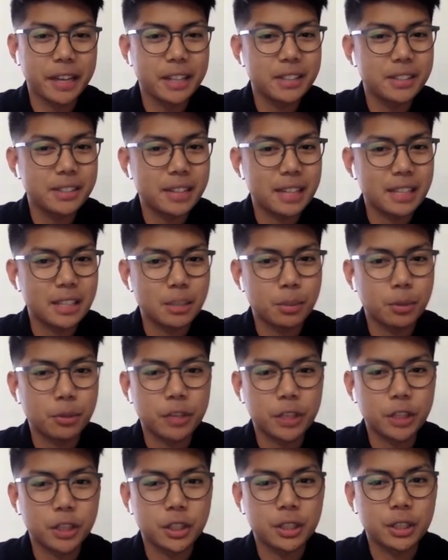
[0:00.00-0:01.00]
face as a
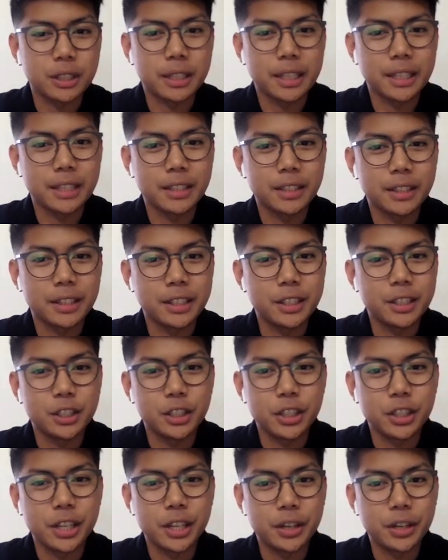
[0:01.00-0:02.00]
professional data
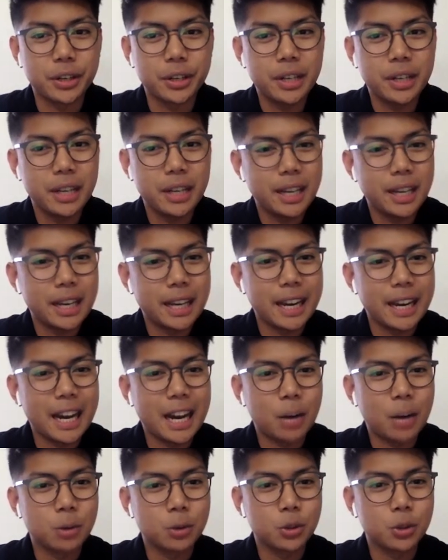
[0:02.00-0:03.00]
engineer, and
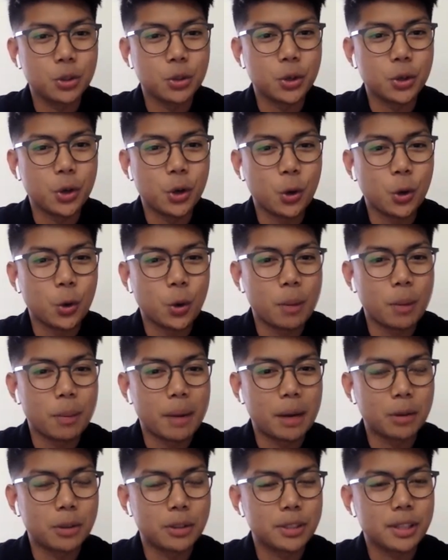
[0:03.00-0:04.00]
how do you go
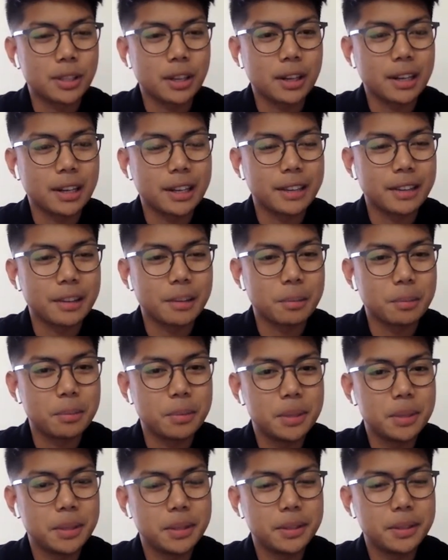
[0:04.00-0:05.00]
about tackling them?
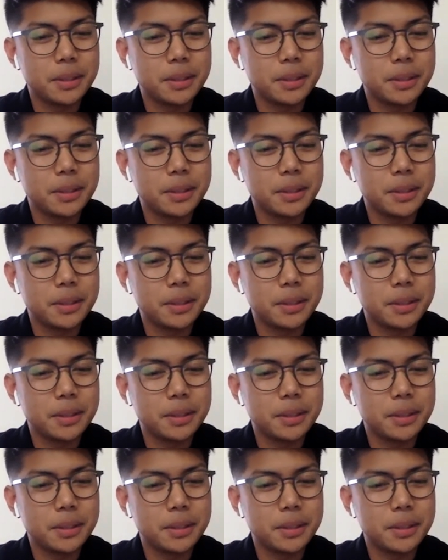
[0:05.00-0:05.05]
